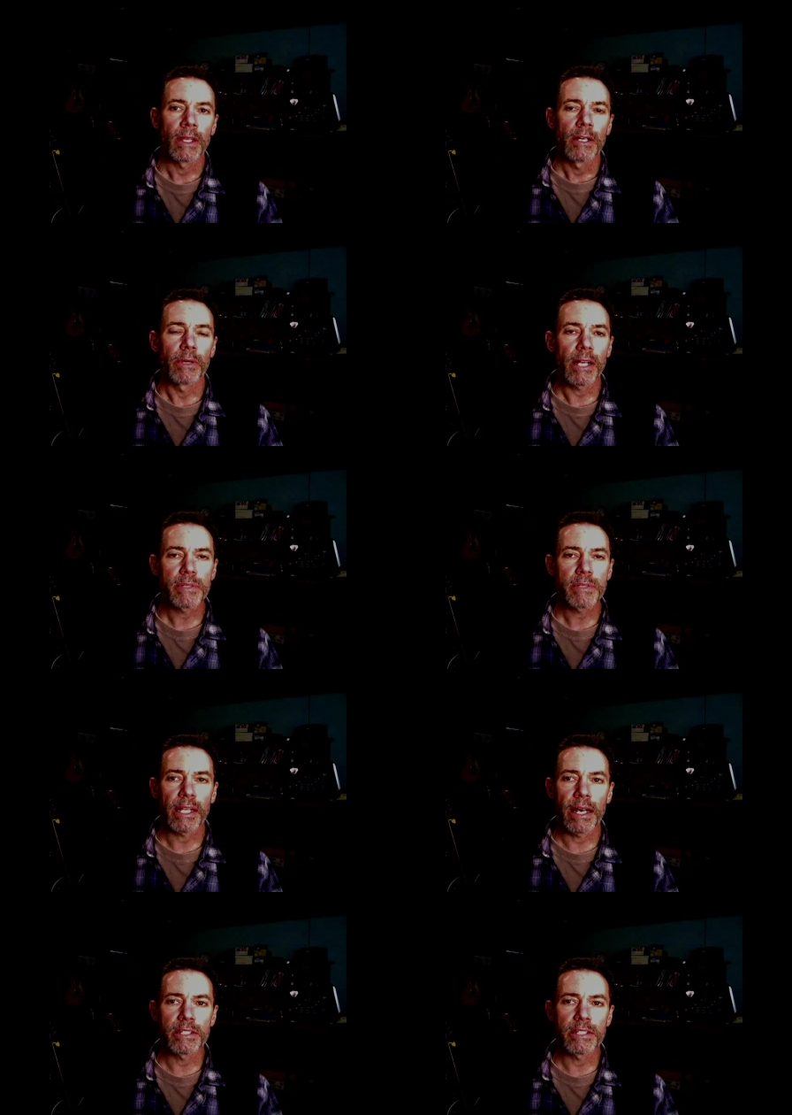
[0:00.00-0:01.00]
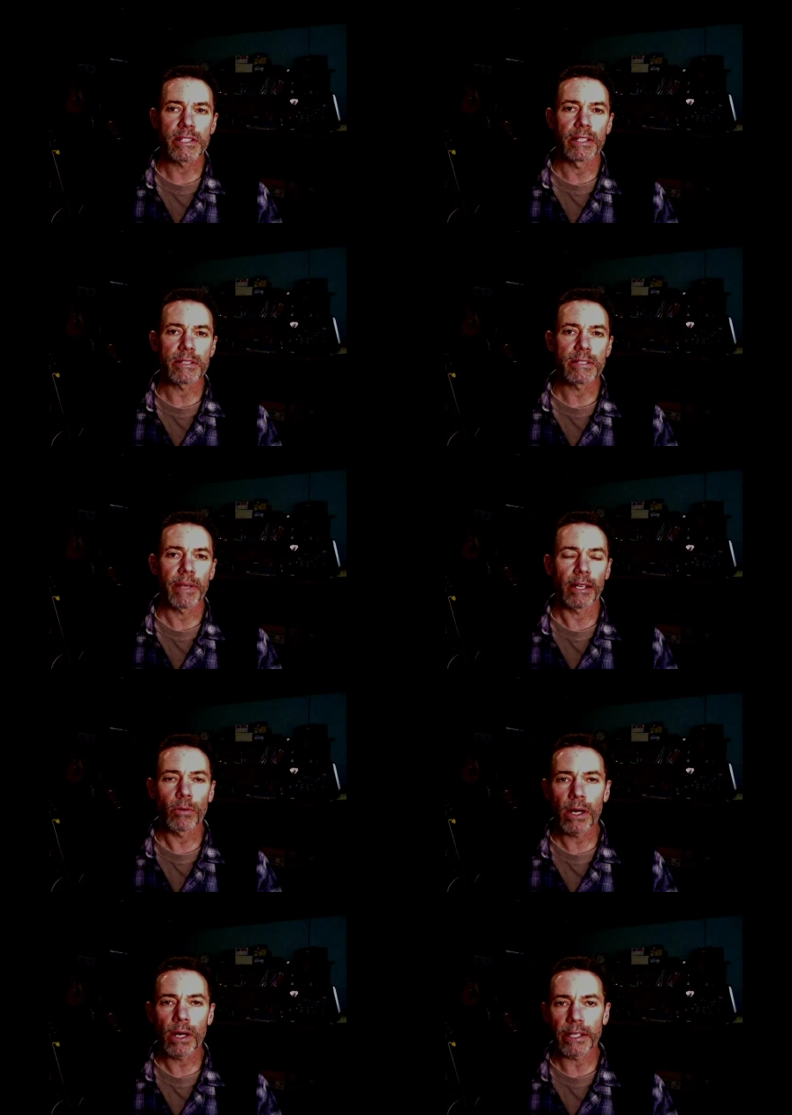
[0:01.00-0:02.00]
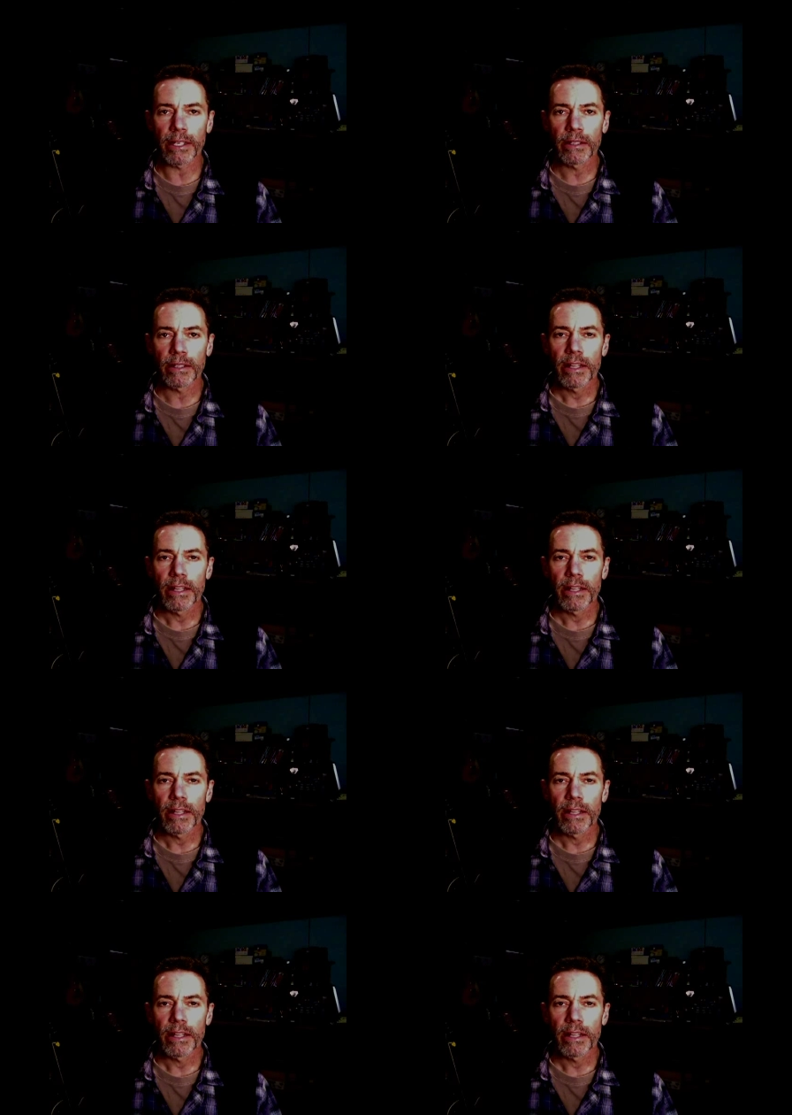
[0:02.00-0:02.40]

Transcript: When it comes to consciousness and qualia,